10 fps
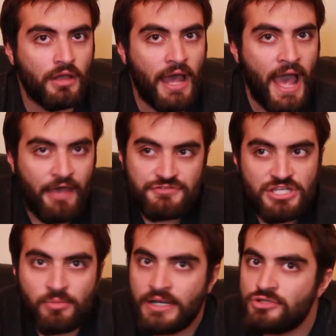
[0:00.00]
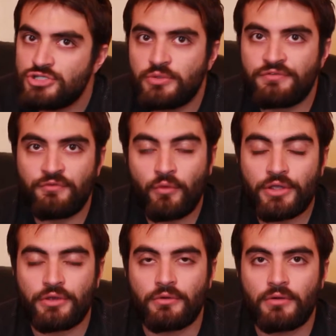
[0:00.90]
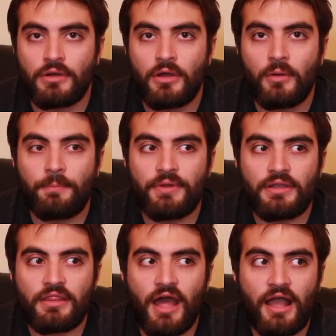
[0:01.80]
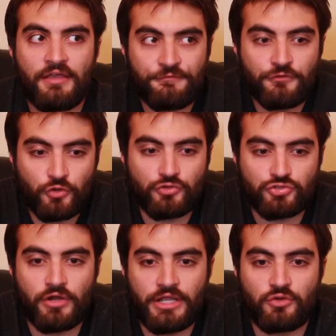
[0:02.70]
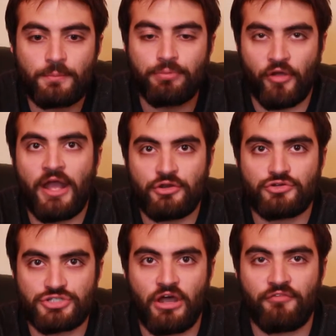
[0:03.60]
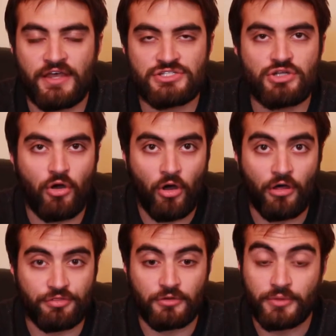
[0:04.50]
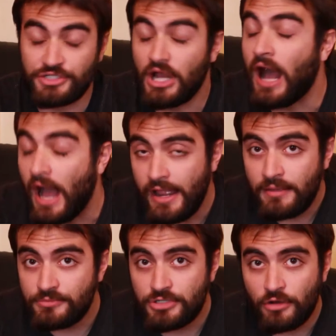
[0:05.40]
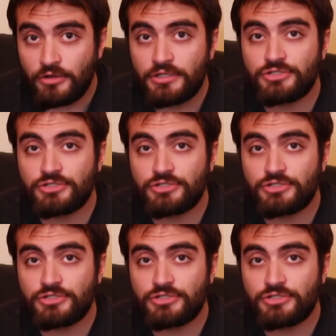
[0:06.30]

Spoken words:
have someone else do it for you. But if you're trying to brand yourself as an author, which I am currently